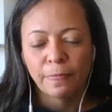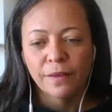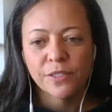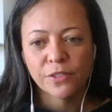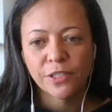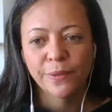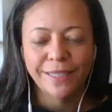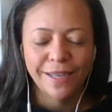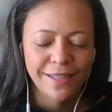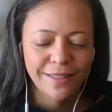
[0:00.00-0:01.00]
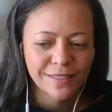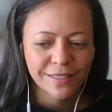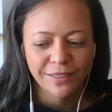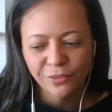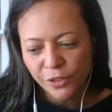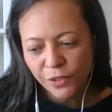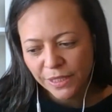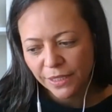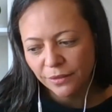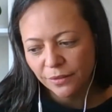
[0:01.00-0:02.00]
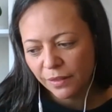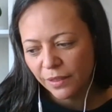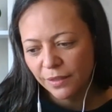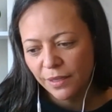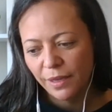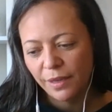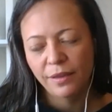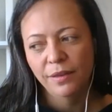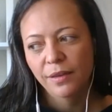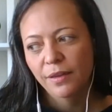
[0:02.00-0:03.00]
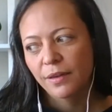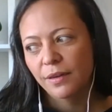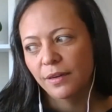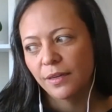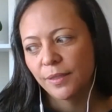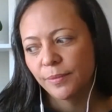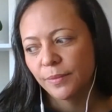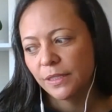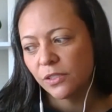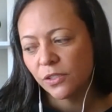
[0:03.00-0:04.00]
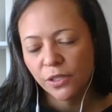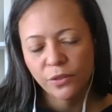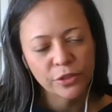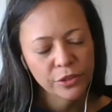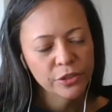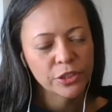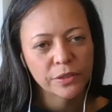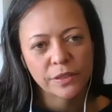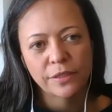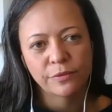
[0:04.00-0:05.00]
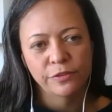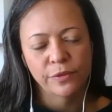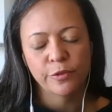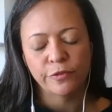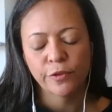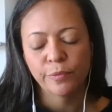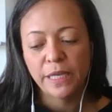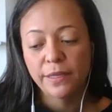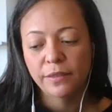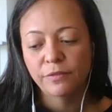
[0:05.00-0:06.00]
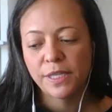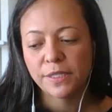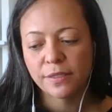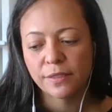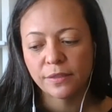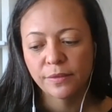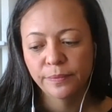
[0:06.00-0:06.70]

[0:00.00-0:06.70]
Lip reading: So again, this kind of critical thinking is so crucial for being an investor.